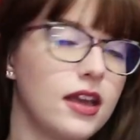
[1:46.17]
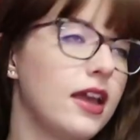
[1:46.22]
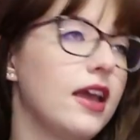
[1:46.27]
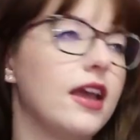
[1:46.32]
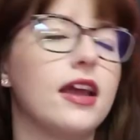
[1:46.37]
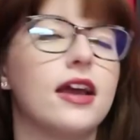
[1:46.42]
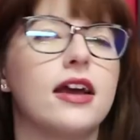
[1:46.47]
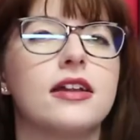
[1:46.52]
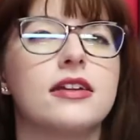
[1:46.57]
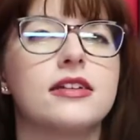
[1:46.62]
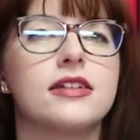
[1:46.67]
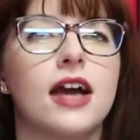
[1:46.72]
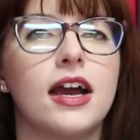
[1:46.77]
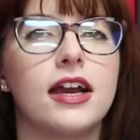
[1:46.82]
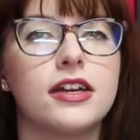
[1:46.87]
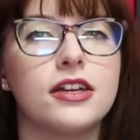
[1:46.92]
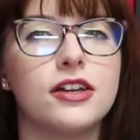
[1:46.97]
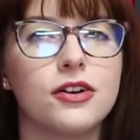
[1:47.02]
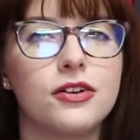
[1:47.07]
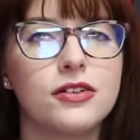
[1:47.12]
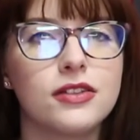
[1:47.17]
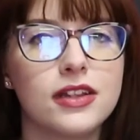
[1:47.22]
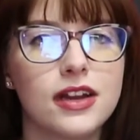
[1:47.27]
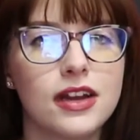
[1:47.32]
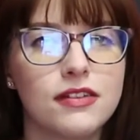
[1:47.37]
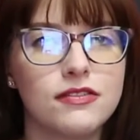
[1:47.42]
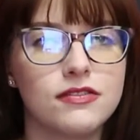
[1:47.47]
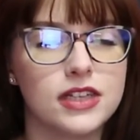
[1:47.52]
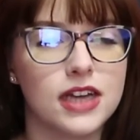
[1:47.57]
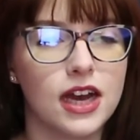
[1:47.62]
And I know that
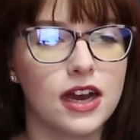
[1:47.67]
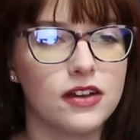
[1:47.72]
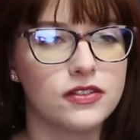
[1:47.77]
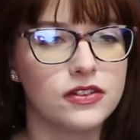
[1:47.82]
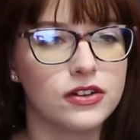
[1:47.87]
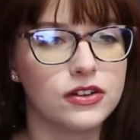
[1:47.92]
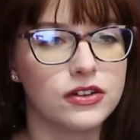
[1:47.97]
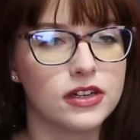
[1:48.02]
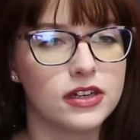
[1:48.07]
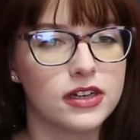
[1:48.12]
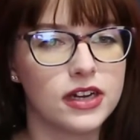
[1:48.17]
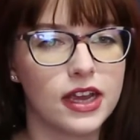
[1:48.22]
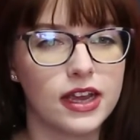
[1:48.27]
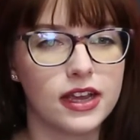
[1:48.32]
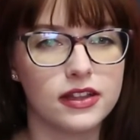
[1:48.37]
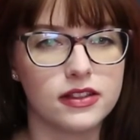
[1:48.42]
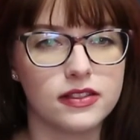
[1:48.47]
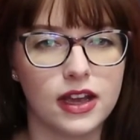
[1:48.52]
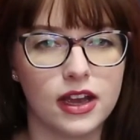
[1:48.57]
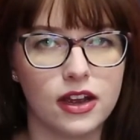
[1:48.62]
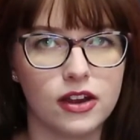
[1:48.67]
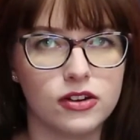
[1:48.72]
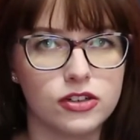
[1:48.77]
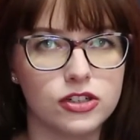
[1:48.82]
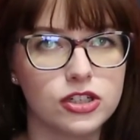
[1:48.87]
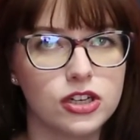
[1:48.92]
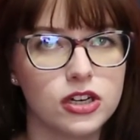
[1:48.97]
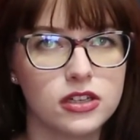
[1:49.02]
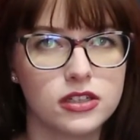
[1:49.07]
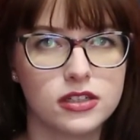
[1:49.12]
I've downloaded a
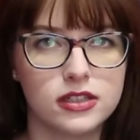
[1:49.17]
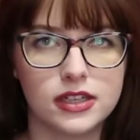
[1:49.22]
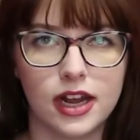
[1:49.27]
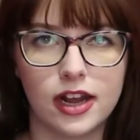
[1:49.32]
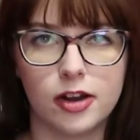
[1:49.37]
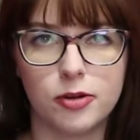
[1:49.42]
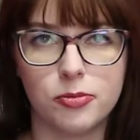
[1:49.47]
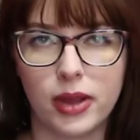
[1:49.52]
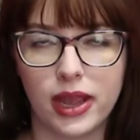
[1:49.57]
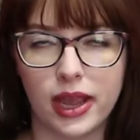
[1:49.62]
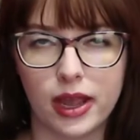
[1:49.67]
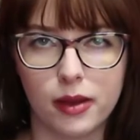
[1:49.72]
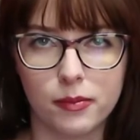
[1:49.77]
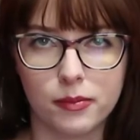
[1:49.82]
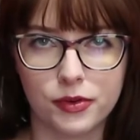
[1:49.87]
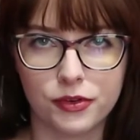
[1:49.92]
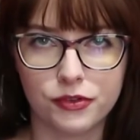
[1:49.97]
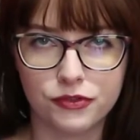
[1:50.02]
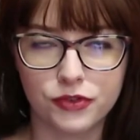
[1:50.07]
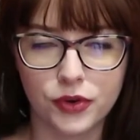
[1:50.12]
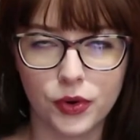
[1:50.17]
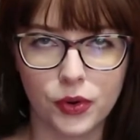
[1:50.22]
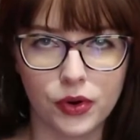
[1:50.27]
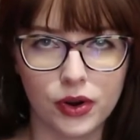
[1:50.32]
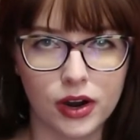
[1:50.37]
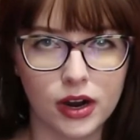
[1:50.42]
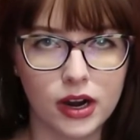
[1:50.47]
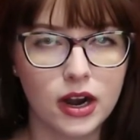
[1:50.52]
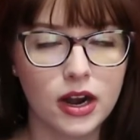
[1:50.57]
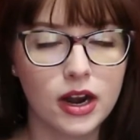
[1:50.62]
lounge style pant
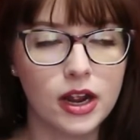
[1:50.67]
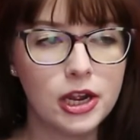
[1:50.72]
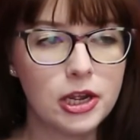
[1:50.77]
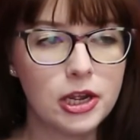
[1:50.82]
before,